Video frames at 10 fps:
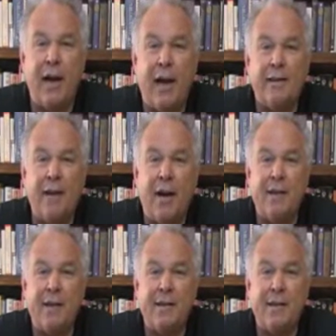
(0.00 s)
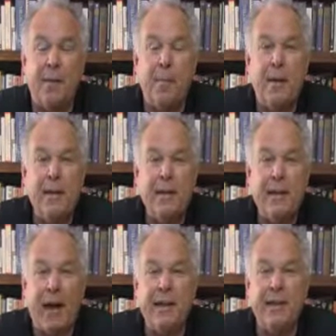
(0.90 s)
I could tell there's some
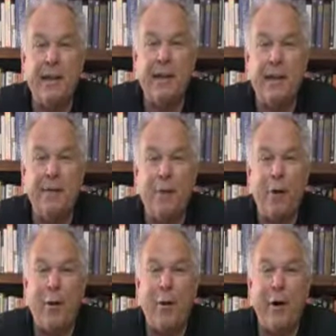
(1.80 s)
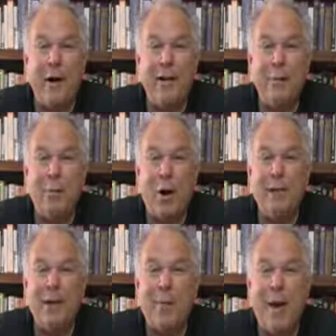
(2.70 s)
ICT 4100
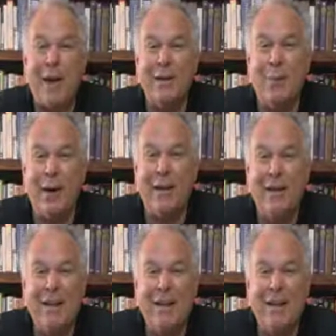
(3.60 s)
project management